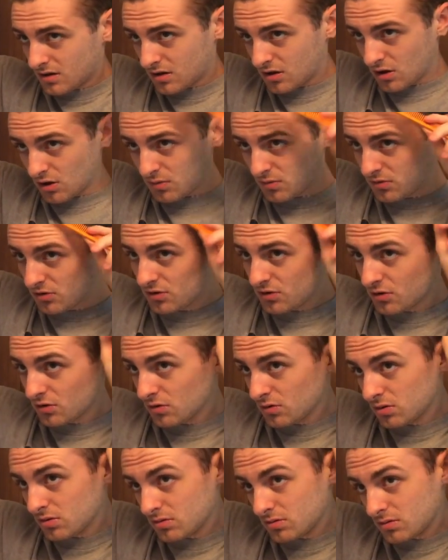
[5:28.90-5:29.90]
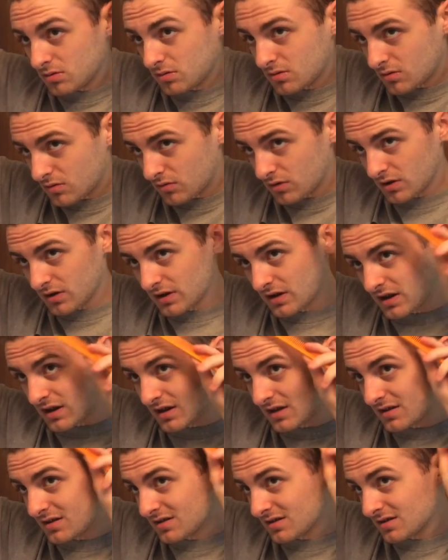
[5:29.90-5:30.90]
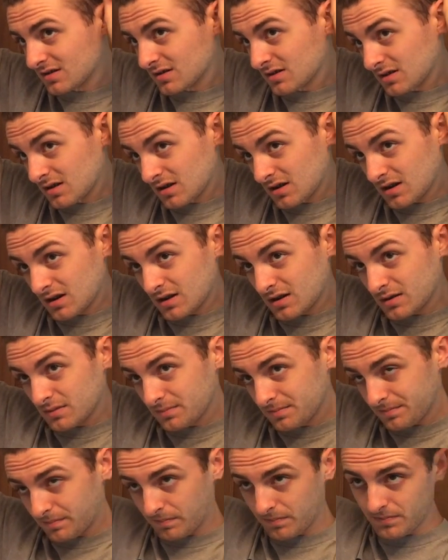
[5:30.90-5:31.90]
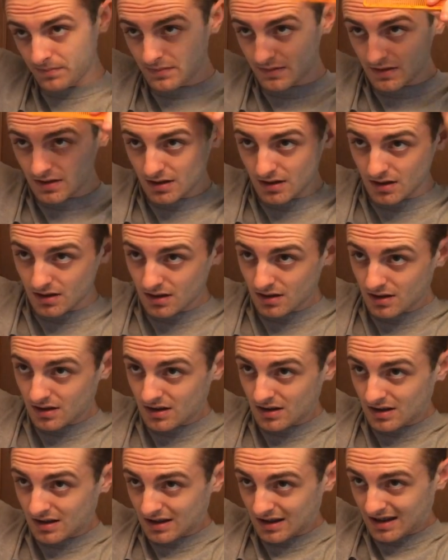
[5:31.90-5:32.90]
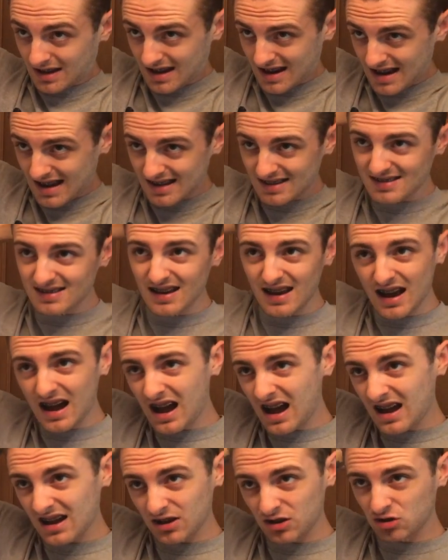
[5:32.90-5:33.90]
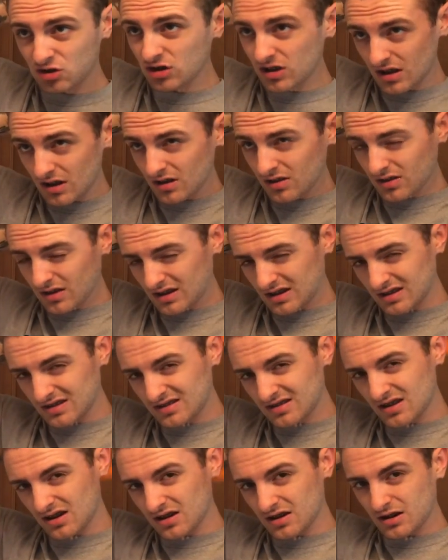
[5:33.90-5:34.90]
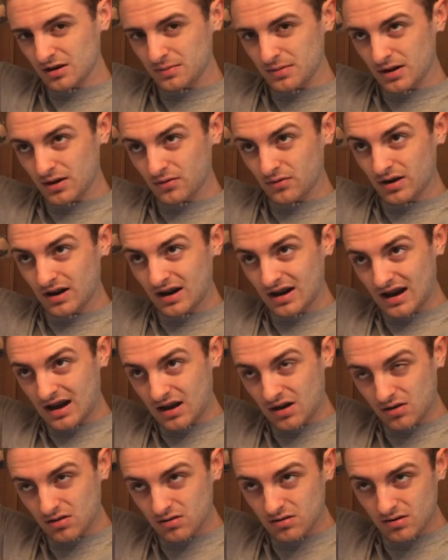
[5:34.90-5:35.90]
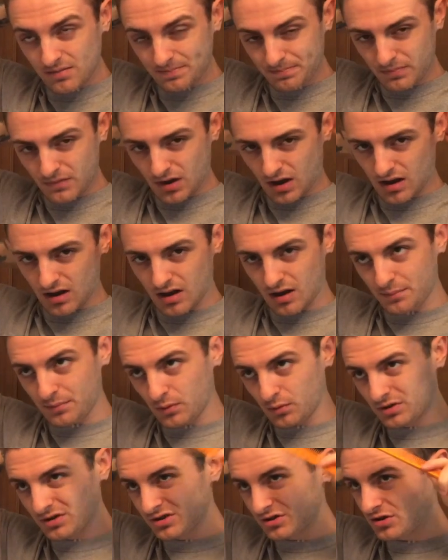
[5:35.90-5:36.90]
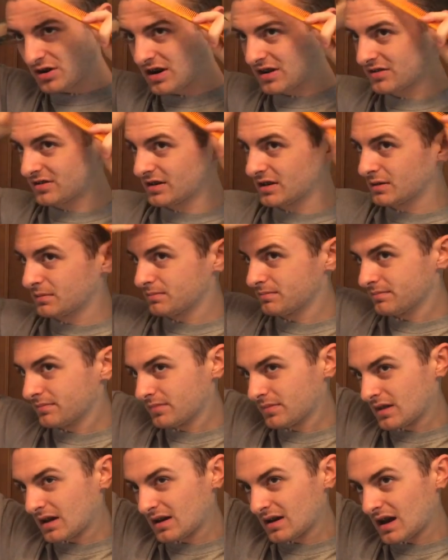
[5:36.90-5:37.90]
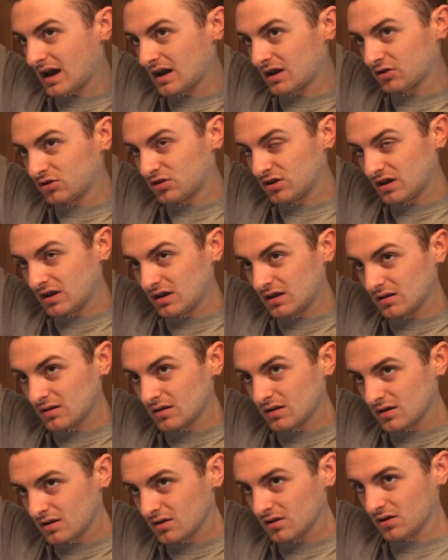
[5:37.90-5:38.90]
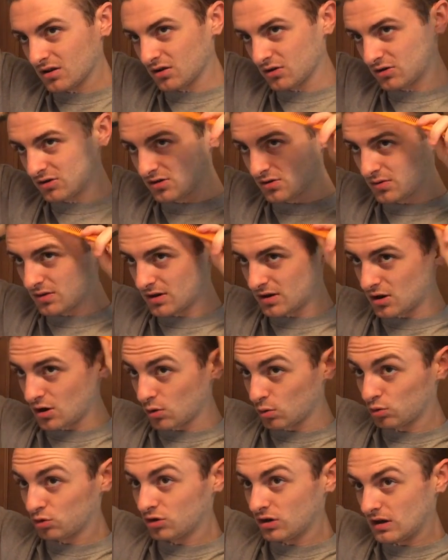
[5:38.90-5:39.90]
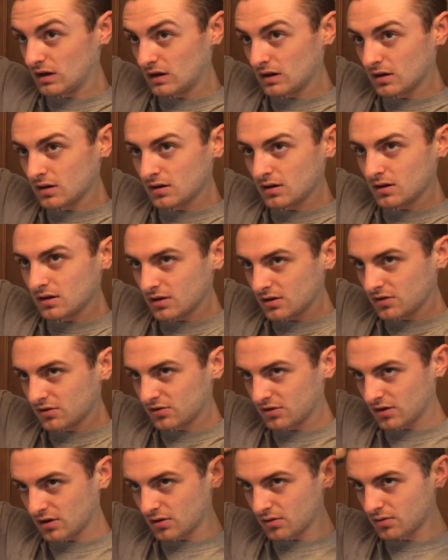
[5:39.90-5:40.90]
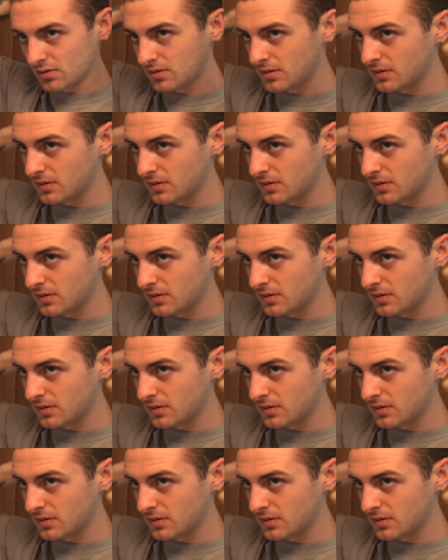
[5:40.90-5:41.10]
Comes through real nice. It kind of has that high sheen like it's talking about right now, but once it dries up, that high sheen goes to a no sheen. So,